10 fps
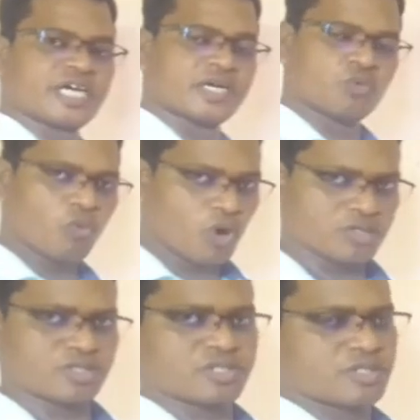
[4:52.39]
I
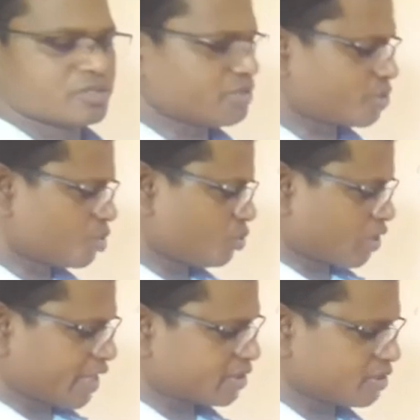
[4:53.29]
want that you
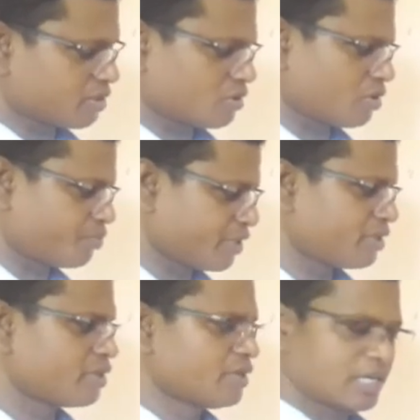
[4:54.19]
write in the copy